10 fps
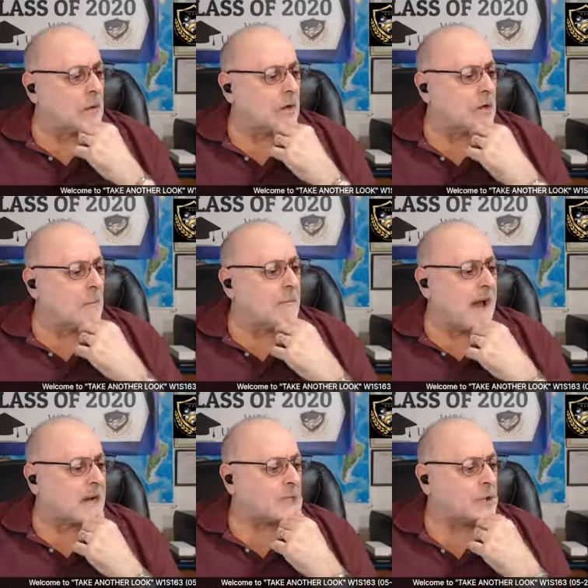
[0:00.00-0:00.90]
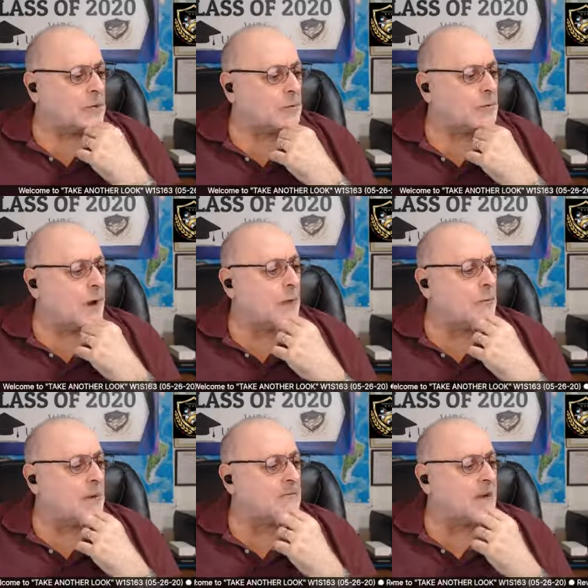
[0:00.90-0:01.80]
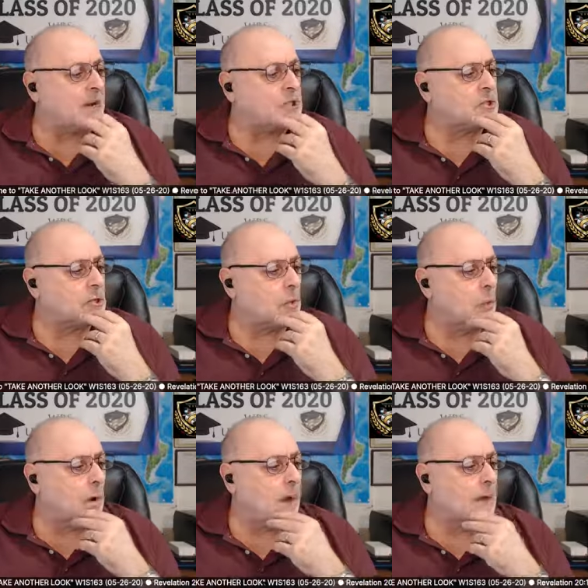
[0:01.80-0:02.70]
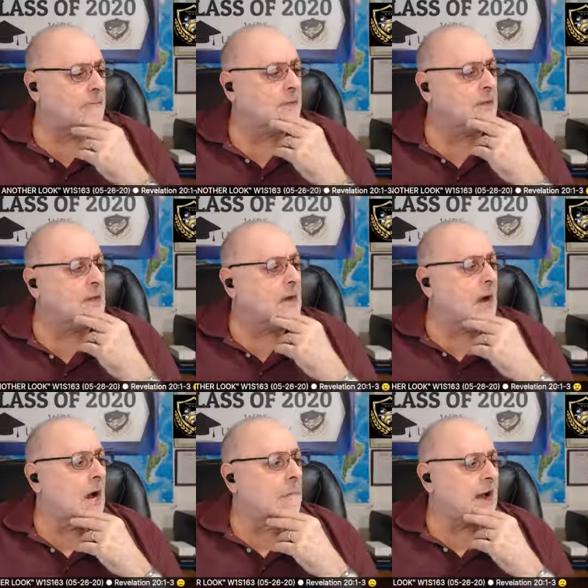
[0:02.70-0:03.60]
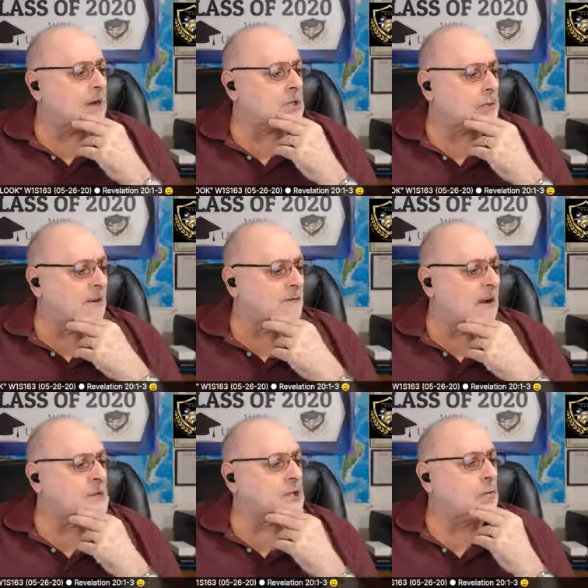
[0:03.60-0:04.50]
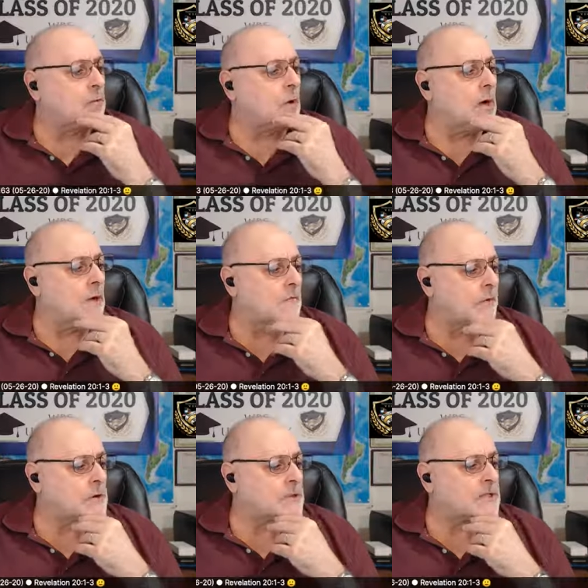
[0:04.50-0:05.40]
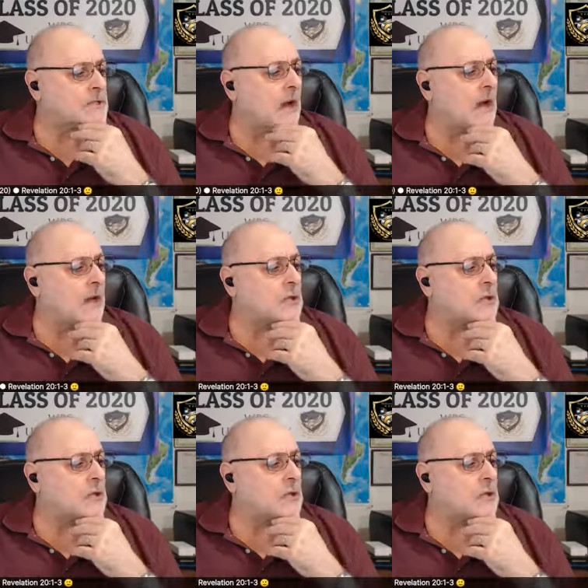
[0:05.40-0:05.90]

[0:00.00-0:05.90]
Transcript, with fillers: We're going to go back to uh, Revelation 1, uh, back to Revelation 1, verse uh,